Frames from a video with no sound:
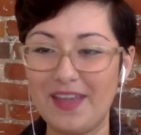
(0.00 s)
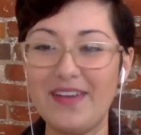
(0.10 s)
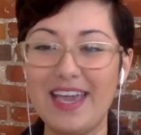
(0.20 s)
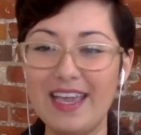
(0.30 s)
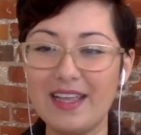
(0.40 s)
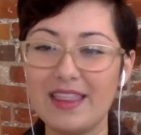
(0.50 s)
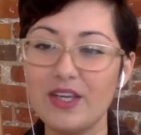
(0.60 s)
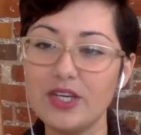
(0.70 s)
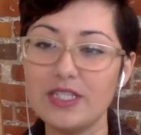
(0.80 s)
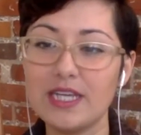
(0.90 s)
Okay, The
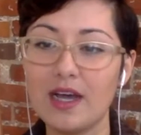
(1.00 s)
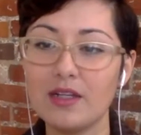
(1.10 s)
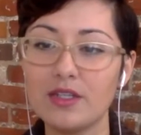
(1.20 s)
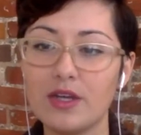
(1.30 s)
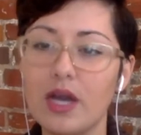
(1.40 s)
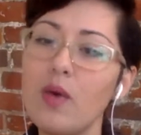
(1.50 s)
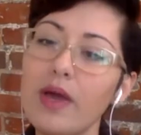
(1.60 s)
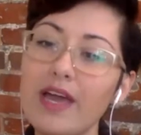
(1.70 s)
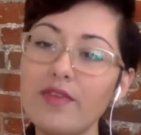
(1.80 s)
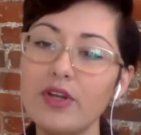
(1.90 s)
Good Doctor. Oh,
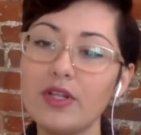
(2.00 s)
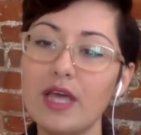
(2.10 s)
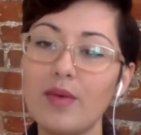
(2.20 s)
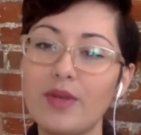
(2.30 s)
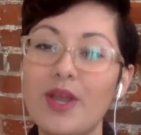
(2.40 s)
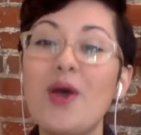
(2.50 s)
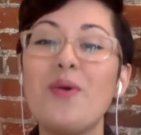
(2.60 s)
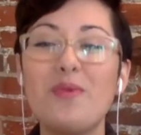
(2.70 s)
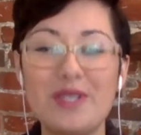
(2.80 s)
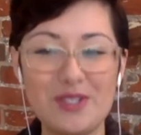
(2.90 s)
I haven't heard that one.
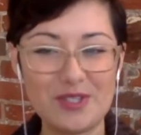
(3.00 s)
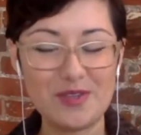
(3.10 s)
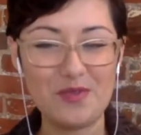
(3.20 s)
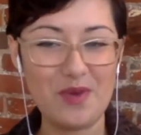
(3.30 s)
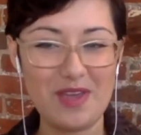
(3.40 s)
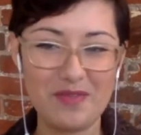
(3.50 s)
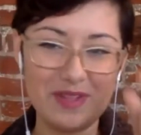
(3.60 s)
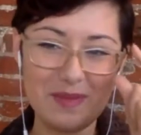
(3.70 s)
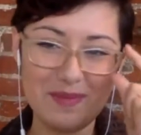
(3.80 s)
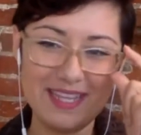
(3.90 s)
Wizards of
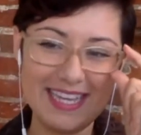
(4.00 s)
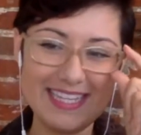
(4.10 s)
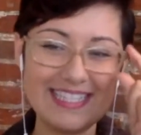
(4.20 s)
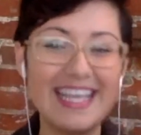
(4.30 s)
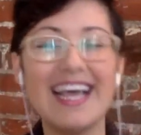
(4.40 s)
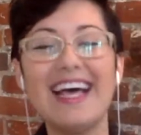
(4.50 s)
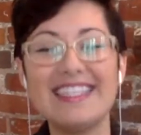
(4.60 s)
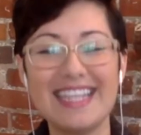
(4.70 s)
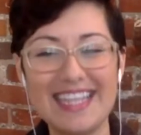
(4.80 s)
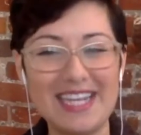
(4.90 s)
Waverly Place, a
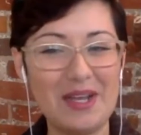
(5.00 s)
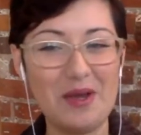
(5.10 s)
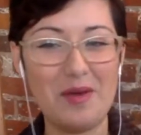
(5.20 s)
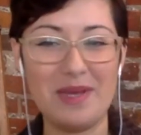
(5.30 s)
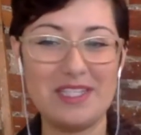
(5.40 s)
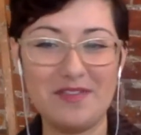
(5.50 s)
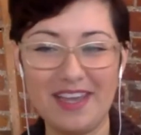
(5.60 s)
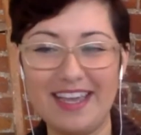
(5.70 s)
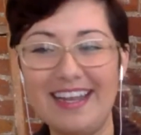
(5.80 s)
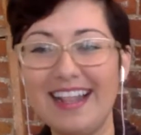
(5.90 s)
Selena Gomez
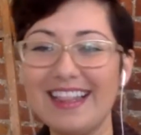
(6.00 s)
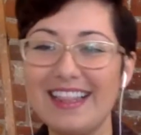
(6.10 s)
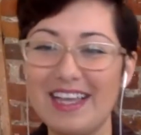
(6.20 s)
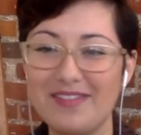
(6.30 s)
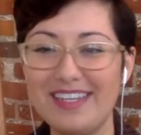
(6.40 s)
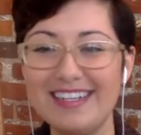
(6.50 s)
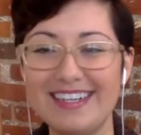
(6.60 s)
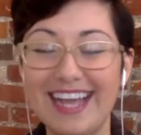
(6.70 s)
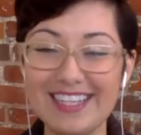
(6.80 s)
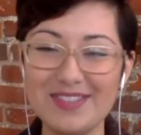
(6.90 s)
fan. Love it.
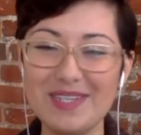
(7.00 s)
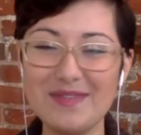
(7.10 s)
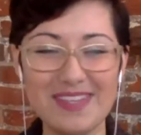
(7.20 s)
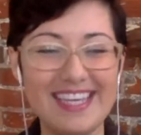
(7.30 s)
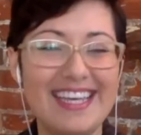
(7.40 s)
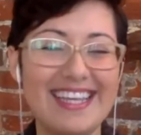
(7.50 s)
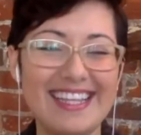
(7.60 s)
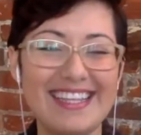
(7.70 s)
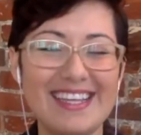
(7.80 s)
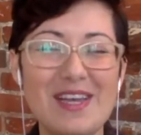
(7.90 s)
Hi,
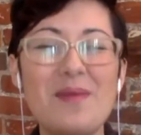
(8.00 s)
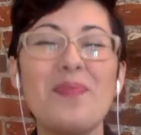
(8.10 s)
Sharif.